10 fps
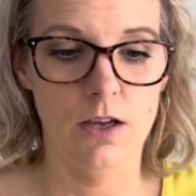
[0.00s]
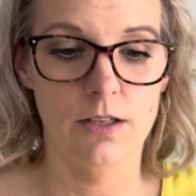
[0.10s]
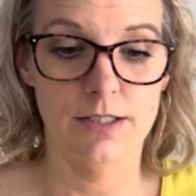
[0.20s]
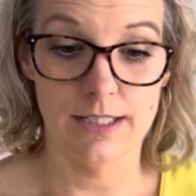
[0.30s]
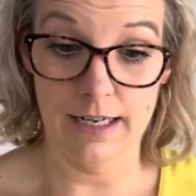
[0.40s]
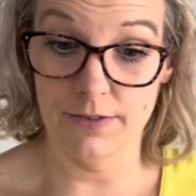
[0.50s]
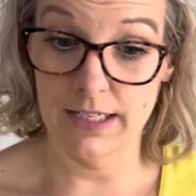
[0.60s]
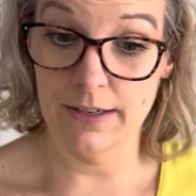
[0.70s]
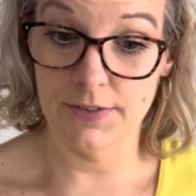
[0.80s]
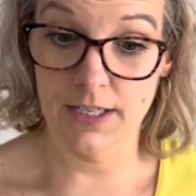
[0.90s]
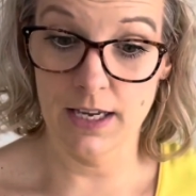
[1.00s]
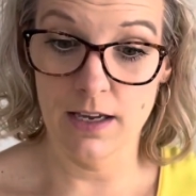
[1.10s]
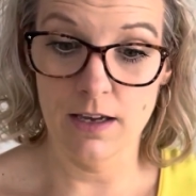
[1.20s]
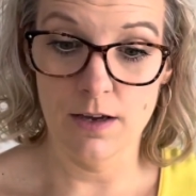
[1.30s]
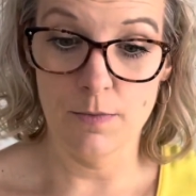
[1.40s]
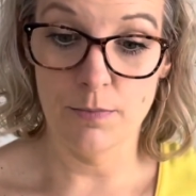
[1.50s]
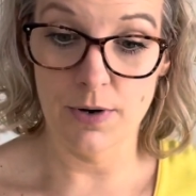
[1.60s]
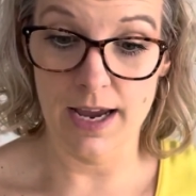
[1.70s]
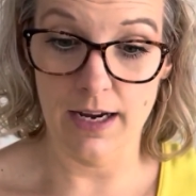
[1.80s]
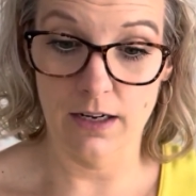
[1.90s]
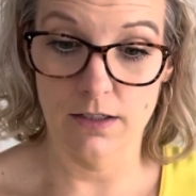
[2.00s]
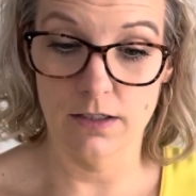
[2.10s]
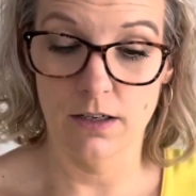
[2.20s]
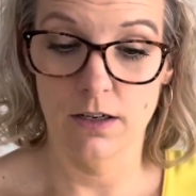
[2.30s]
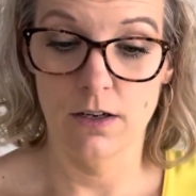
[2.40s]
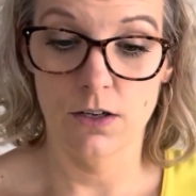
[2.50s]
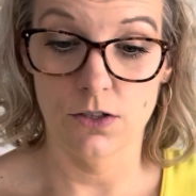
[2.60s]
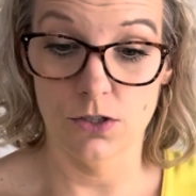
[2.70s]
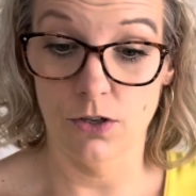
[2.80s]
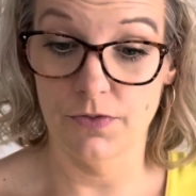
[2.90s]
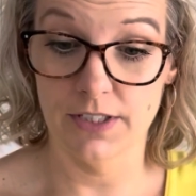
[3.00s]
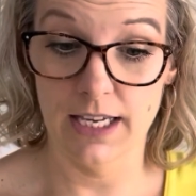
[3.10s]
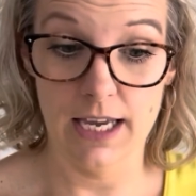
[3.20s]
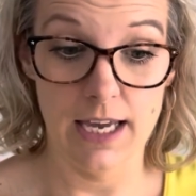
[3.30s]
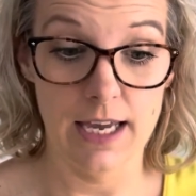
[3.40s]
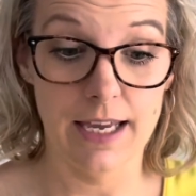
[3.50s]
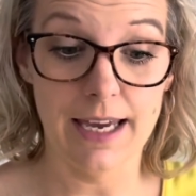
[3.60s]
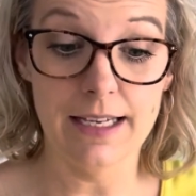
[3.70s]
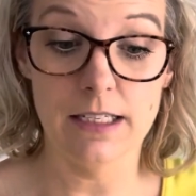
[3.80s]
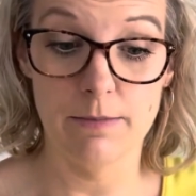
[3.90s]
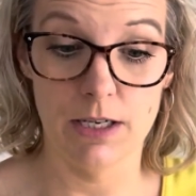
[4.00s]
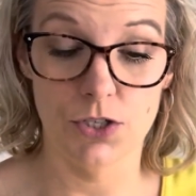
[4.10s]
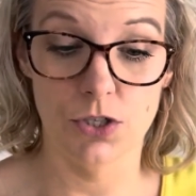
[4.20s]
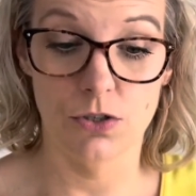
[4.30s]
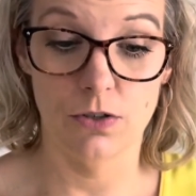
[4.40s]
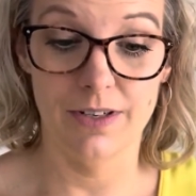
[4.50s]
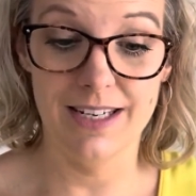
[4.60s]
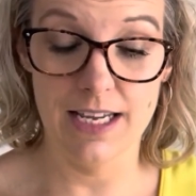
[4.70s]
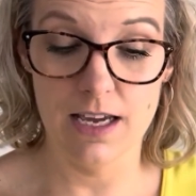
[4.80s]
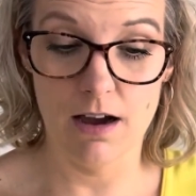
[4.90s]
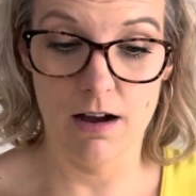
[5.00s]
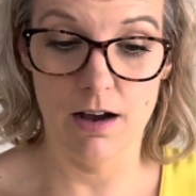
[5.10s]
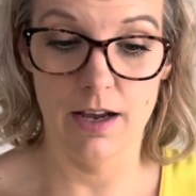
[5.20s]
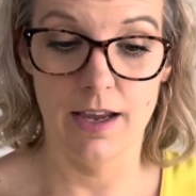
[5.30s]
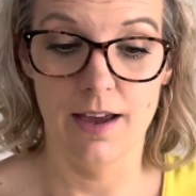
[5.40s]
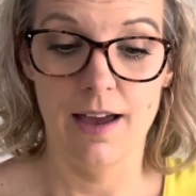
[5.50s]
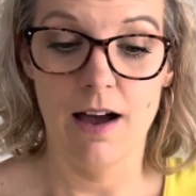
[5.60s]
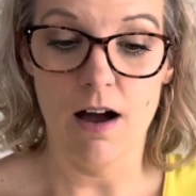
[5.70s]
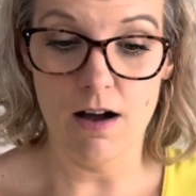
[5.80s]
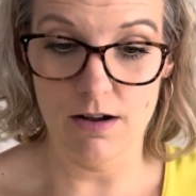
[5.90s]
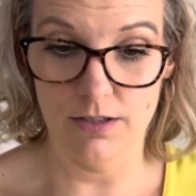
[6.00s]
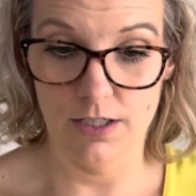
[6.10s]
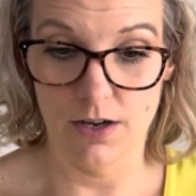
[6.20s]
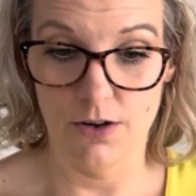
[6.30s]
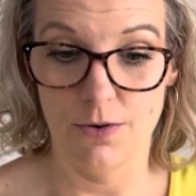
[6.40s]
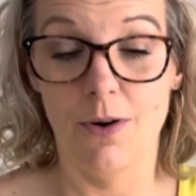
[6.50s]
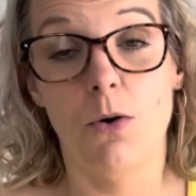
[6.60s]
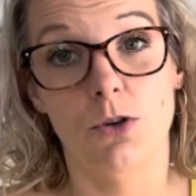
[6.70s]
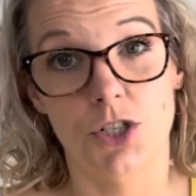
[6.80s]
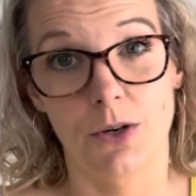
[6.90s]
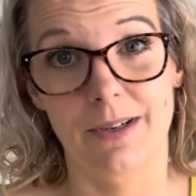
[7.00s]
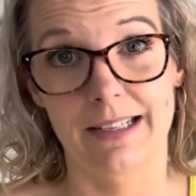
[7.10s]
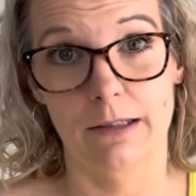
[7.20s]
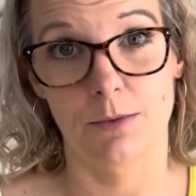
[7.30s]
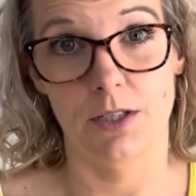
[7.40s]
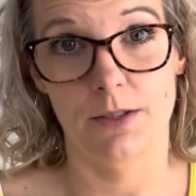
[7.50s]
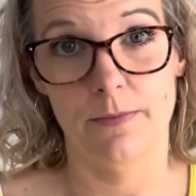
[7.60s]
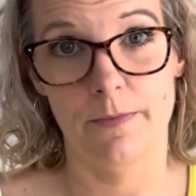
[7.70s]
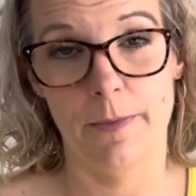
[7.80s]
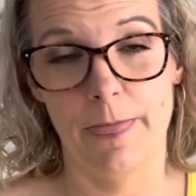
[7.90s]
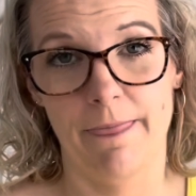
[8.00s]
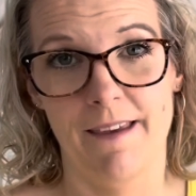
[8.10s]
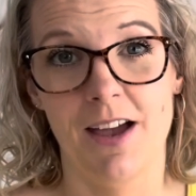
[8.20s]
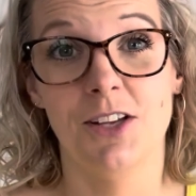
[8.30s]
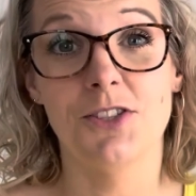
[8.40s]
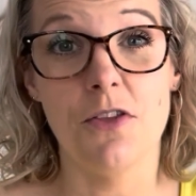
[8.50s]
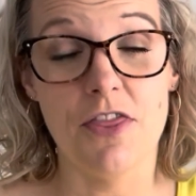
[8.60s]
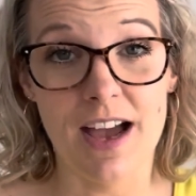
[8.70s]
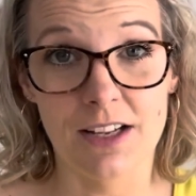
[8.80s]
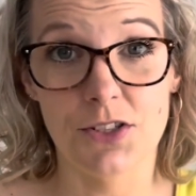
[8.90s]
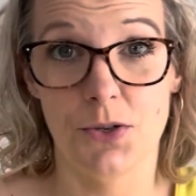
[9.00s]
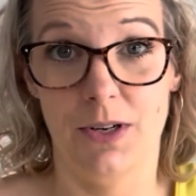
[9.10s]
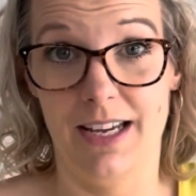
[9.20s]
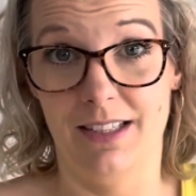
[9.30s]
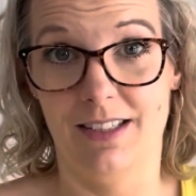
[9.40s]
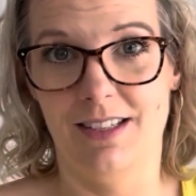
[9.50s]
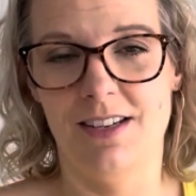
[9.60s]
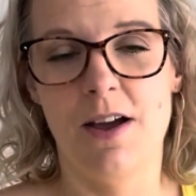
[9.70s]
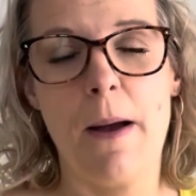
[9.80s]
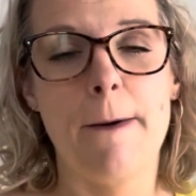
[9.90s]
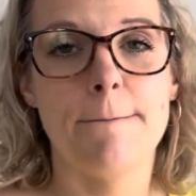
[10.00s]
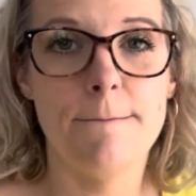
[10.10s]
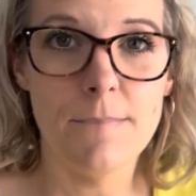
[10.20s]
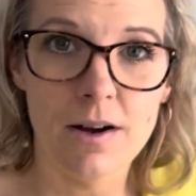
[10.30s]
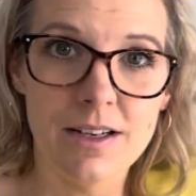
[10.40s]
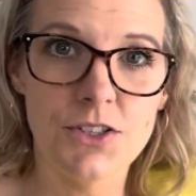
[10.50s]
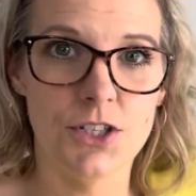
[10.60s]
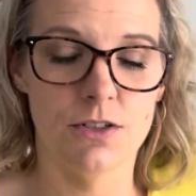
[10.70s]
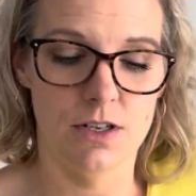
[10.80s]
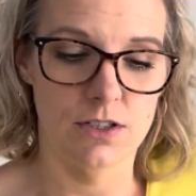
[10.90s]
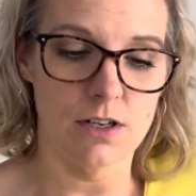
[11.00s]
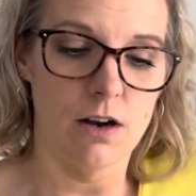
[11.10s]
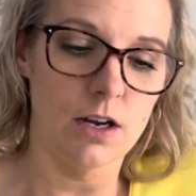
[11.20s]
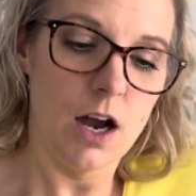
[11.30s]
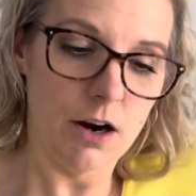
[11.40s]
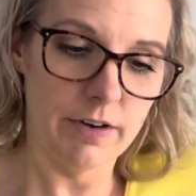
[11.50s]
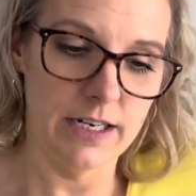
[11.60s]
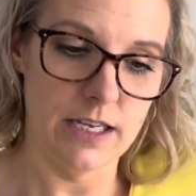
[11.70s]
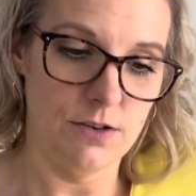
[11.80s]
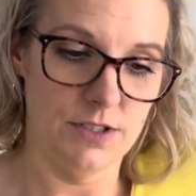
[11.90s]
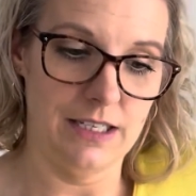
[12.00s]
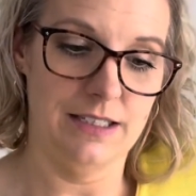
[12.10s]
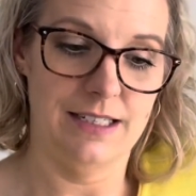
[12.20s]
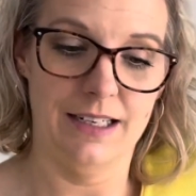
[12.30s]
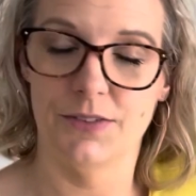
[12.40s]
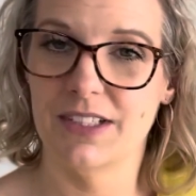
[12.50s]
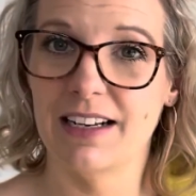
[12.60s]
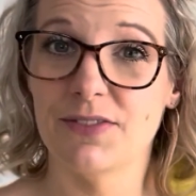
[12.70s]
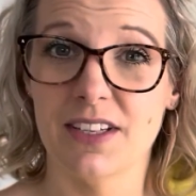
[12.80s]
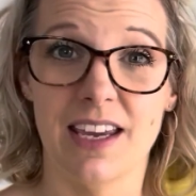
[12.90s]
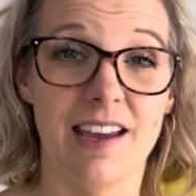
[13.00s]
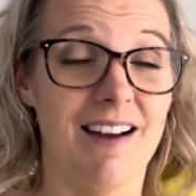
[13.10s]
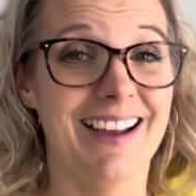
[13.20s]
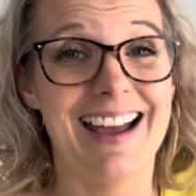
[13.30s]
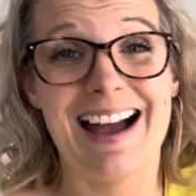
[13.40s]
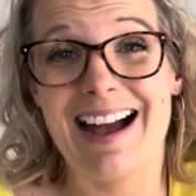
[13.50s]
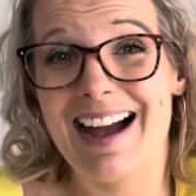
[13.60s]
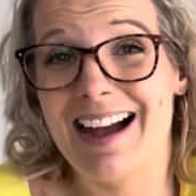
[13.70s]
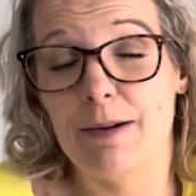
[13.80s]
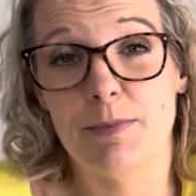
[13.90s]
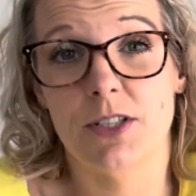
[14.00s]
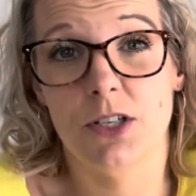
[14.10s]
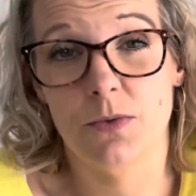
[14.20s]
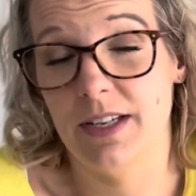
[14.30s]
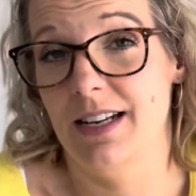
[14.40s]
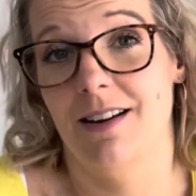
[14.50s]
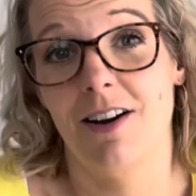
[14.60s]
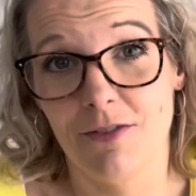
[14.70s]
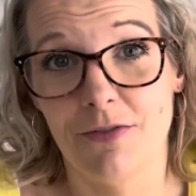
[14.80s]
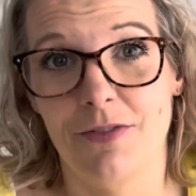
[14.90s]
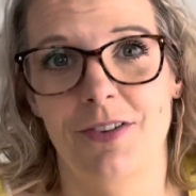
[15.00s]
Stanislavski, Brecht, Gutowski, Katie Mitchell, Nihai, Arto or Joan Littlewood. So that's your list. My students are currently using Stanislavski. I absolutely love